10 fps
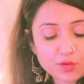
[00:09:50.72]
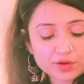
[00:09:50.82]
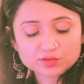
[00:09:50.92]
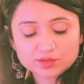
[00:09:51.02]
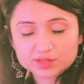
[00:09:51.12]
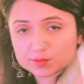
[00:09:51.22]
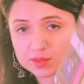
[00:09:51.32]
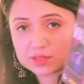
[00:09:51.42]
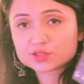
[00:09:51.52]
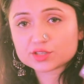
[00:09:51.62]
So this one
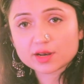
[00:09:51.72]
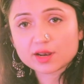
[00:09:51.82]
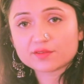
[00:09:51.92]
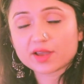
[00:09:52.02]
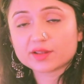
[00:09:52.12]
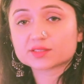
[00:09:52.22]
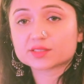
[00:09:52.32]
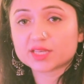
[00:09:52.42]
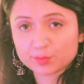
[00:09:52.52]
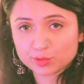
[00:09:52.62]
is Jenna Levine's
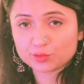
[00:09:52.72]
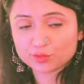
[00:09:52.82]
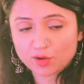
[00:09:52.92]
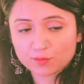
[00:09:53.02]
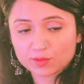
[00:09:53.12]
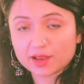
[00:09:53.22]
debut novel,